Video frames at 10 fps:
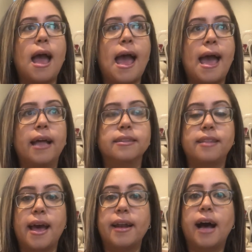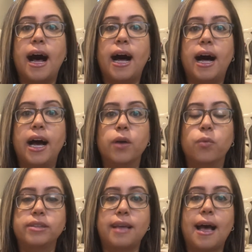and then I
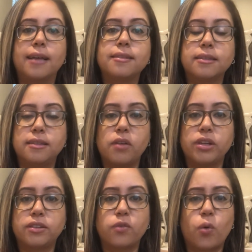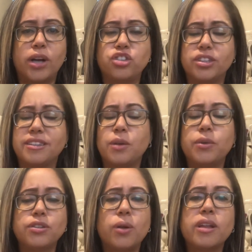was asked a series of questions. It
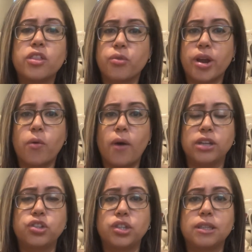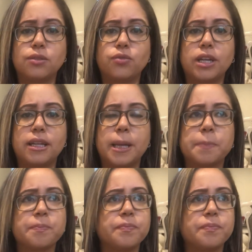was only 3 questions really.